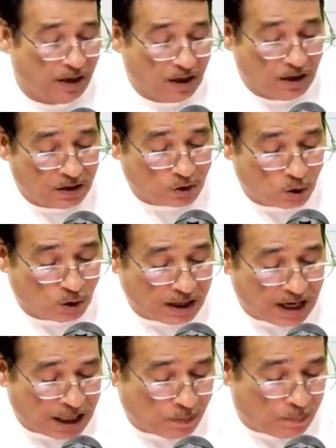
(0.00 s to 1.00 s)
so
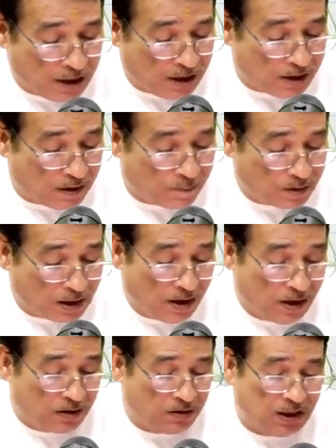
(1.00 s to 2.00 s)
that means
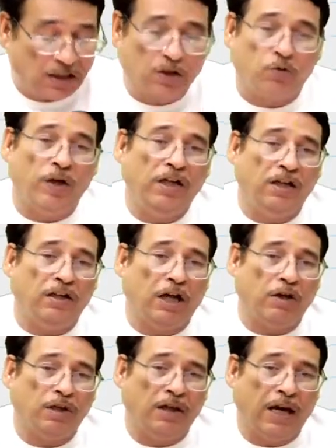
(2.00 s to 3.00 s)
this
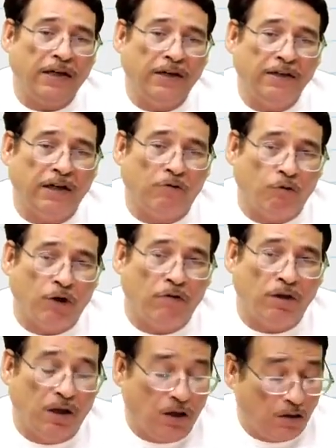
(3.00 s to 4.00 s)
20900 what,
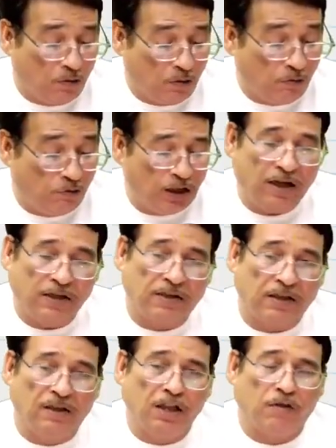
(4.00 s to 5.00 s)
what does
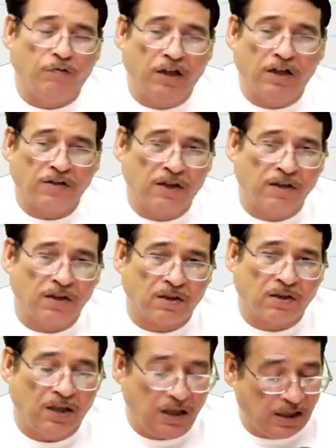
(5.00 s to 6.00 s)
this figure
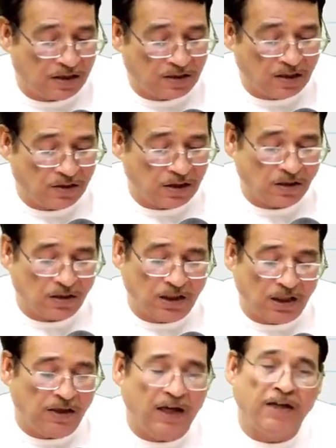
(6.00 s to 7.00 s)
suggest it suggests
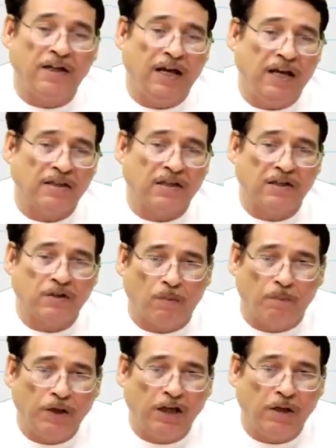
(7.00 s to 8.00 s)
the net assets
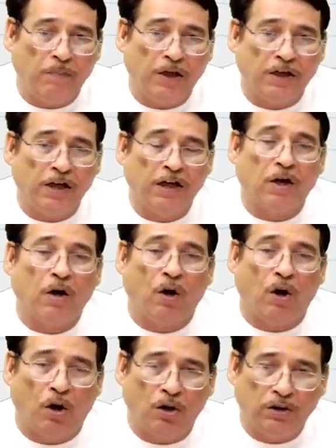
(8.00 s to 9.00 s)
of b limited
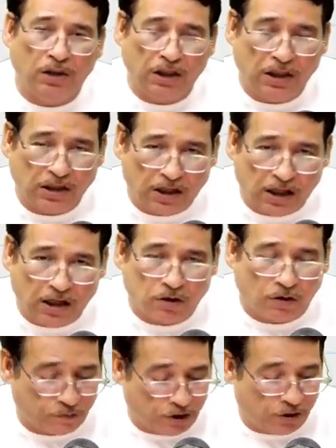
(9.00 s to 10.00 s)
on the date
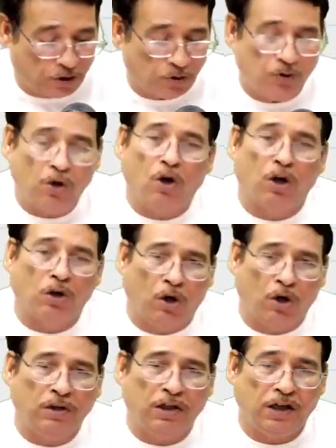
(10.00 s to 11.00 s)
of control or
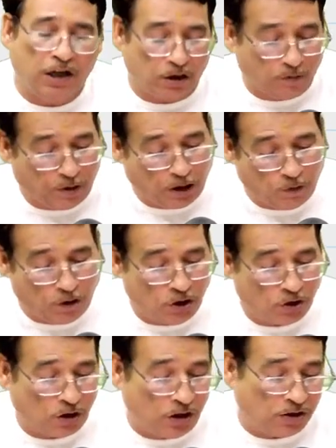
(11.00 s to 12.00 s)
on the date of
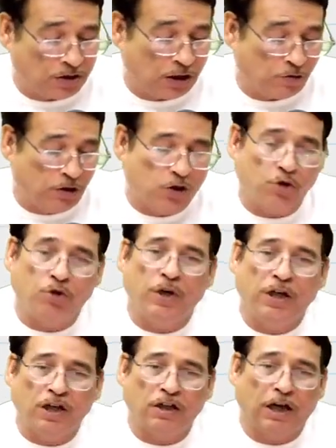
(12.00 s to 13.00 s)
acquisition is equal to
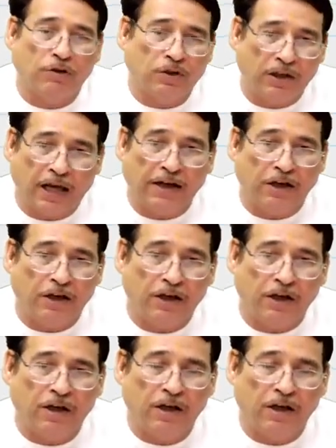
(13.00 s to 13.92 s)
20900